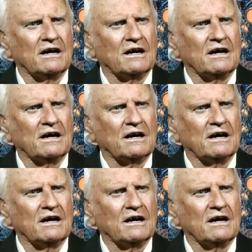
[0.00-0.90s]

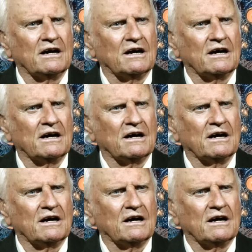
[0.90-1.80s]

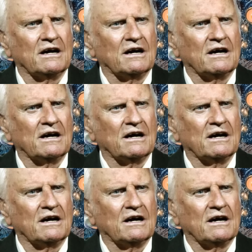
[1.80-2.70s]

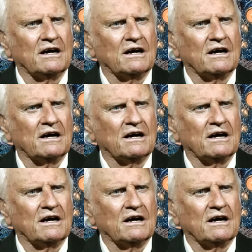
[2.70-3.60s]

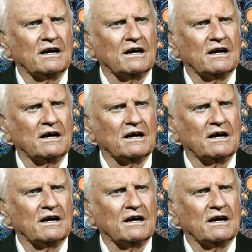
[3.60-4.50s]

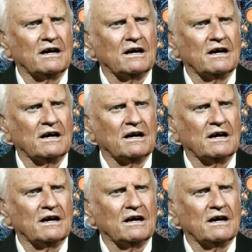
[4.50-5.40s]

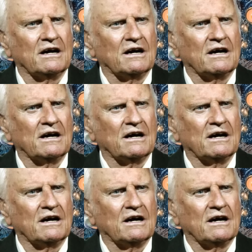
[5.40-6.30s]

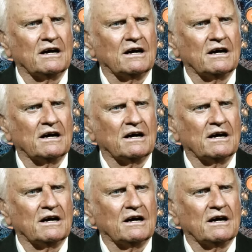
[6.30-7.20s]

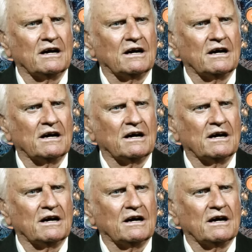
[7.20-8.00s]
This is a still picture; no speech is visible.